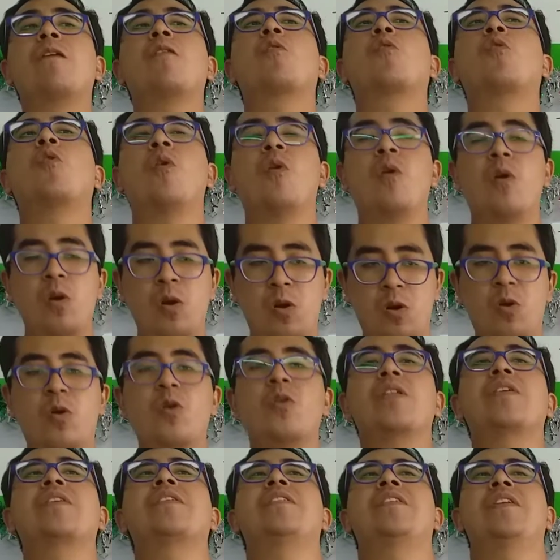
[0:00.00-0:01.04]

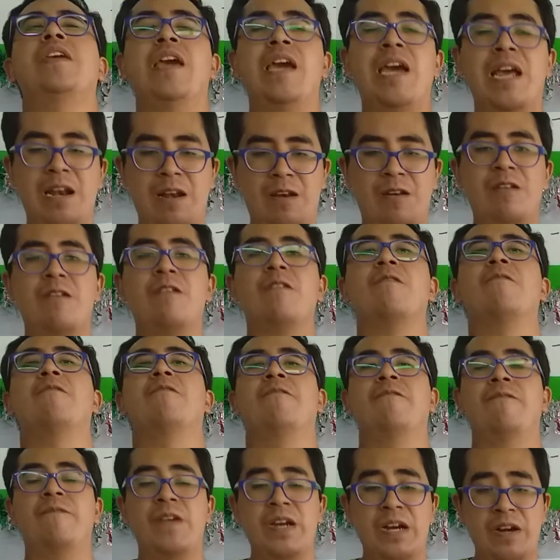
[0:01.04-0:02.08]
Color
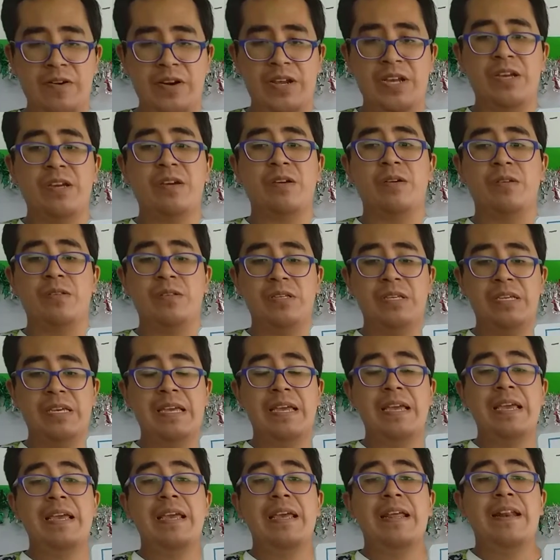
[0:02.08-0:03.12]
yellow. Very good.
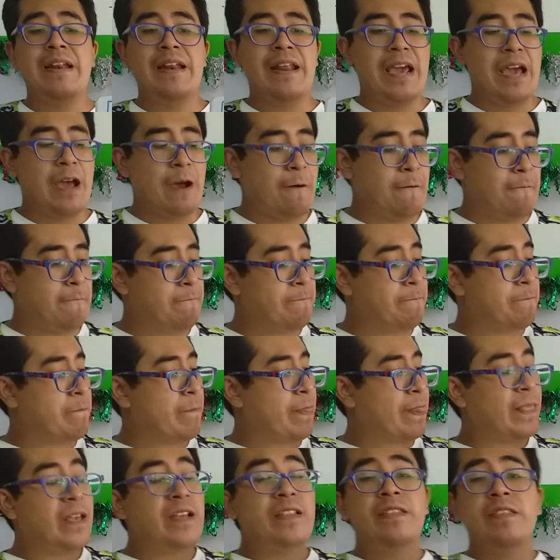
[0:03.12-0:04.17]
Now,
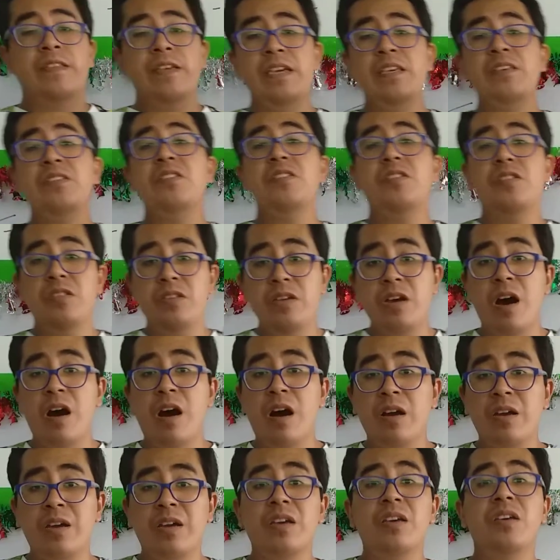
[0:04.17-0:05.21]
this
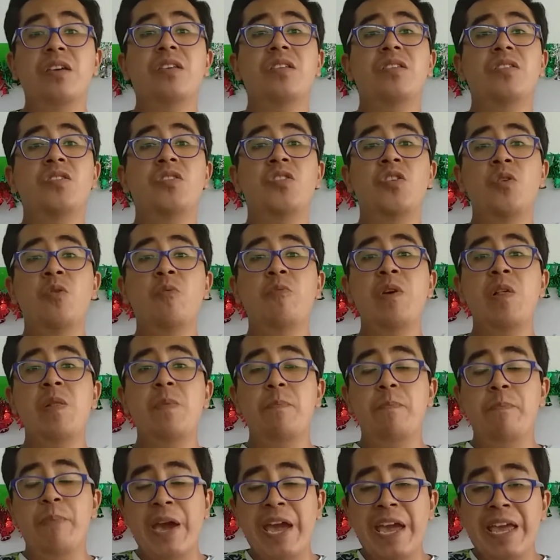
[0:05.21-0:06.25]
dog, you
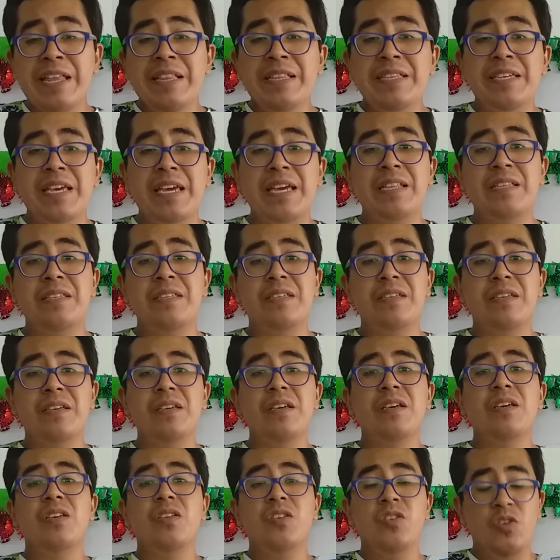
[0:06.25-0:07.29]
will paint
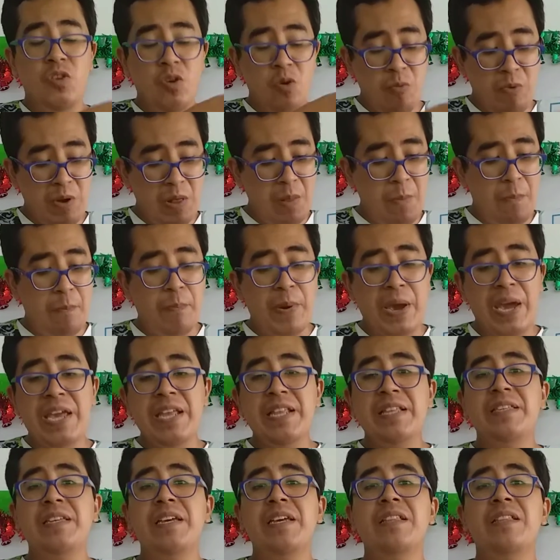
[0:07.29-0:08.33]
it. You will
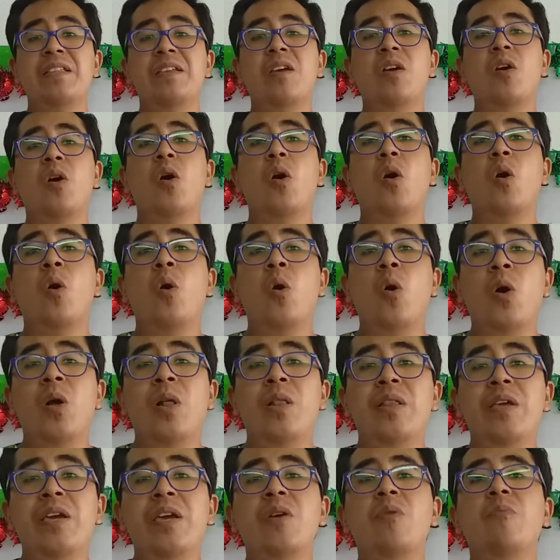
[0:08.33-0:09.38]
paint it
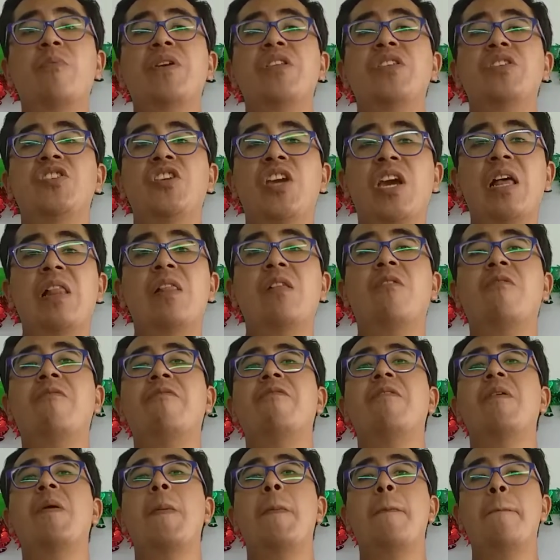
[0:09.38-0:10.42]
only with
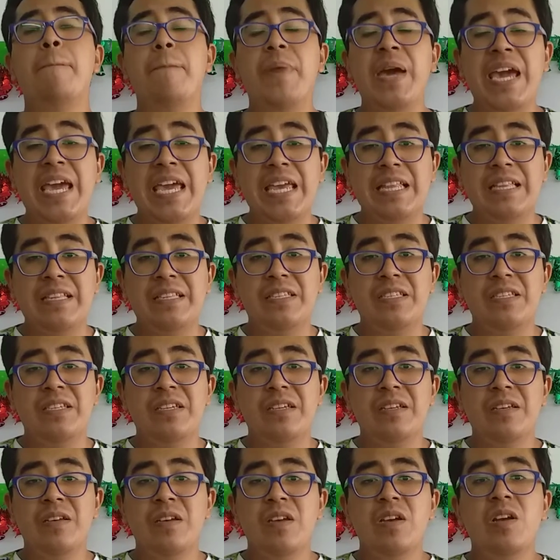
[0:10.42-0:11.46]
yellow paint.
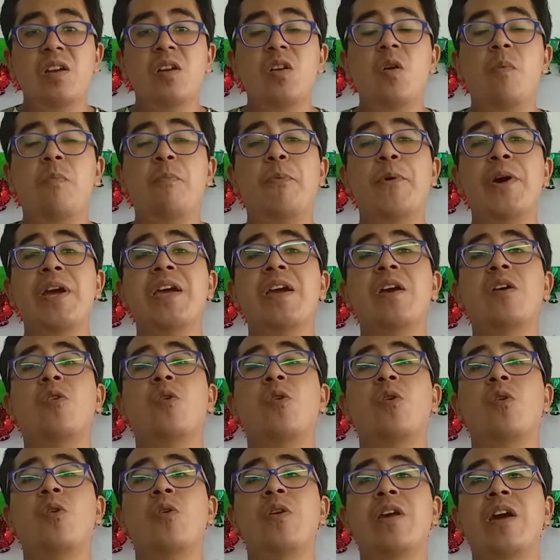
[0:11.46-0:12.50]
Lo pueden
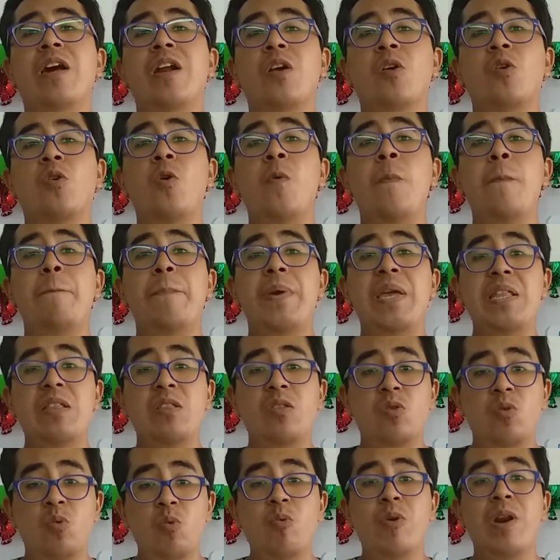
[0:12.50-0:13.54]
colorear con
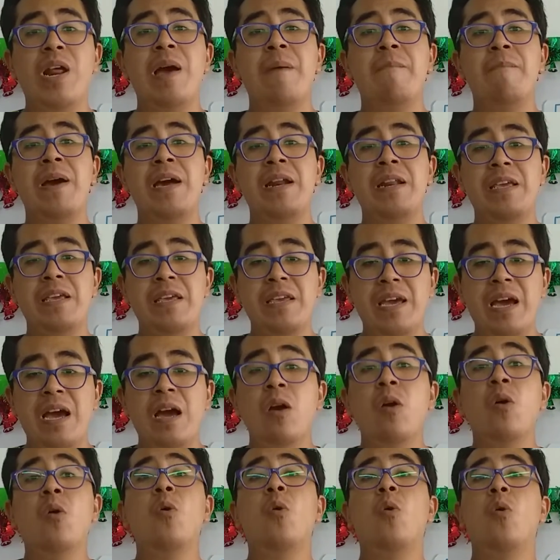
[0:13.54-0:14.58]
pintura amarilla.